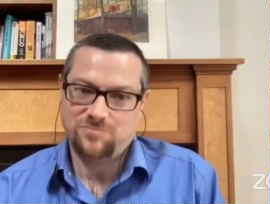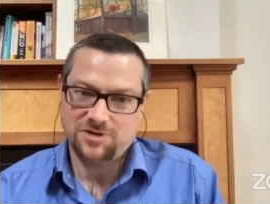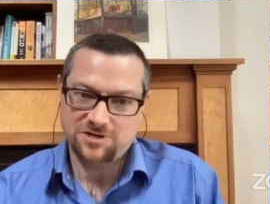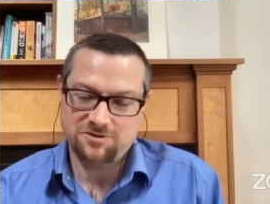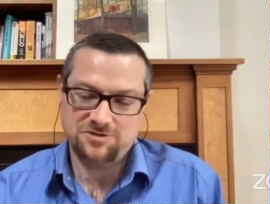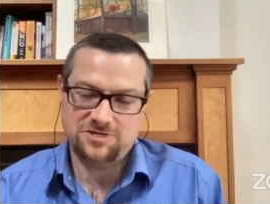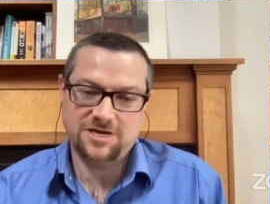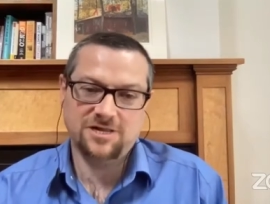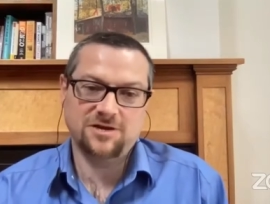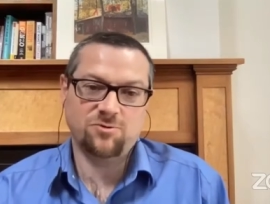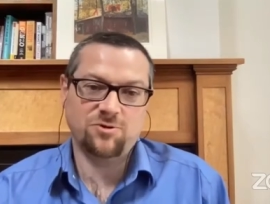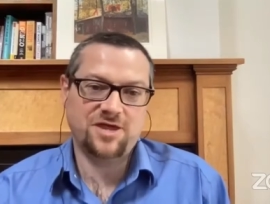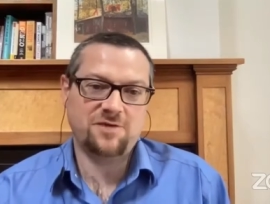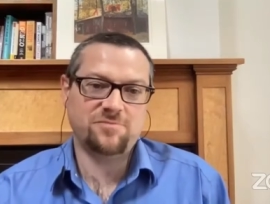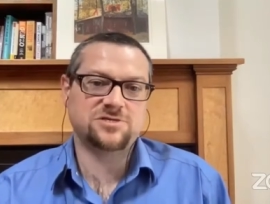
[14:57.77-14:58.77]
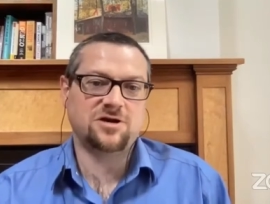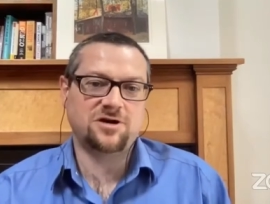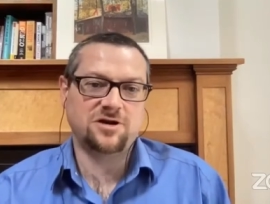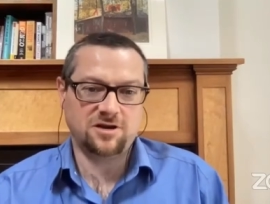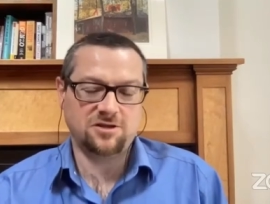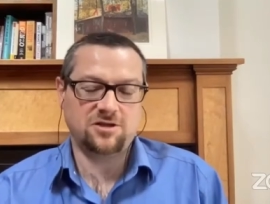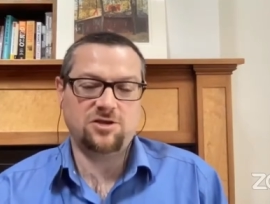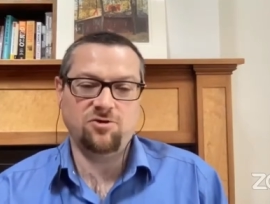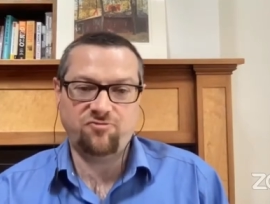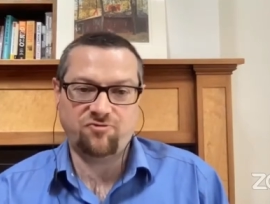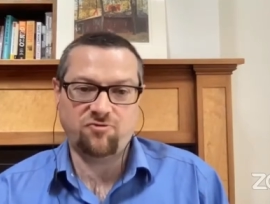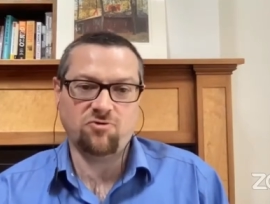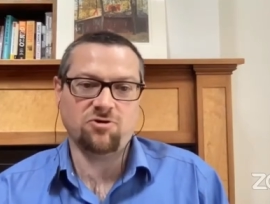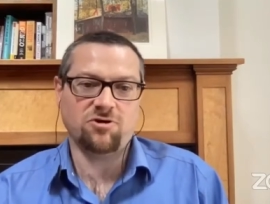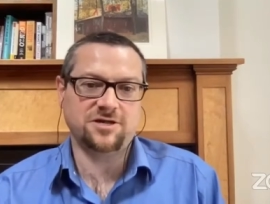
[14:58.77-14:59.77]
But you're dealing with Amazon at
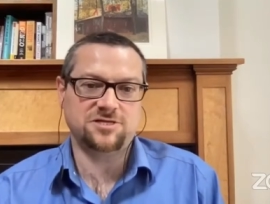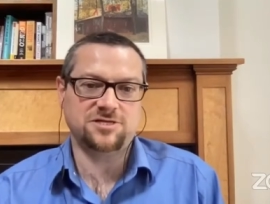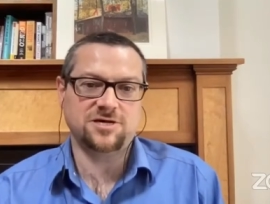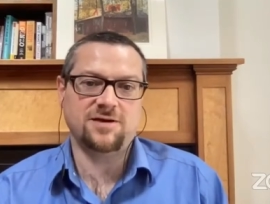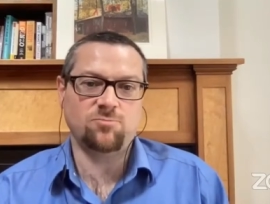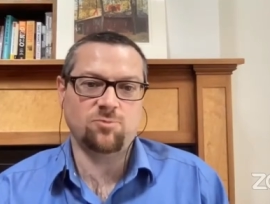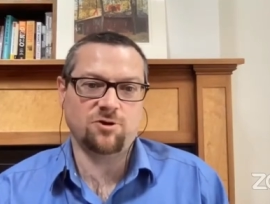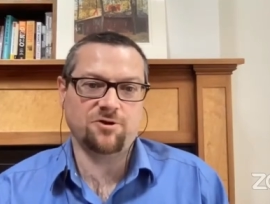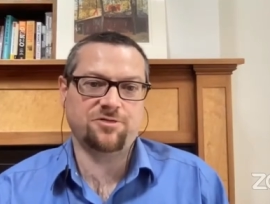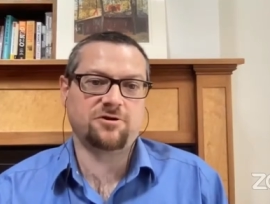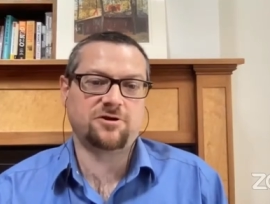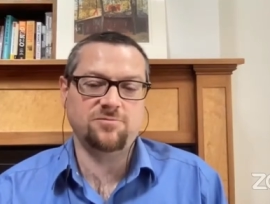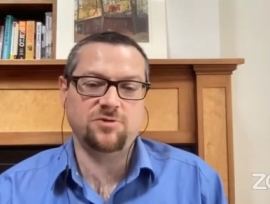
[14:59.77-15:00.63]
Q4 at a time where their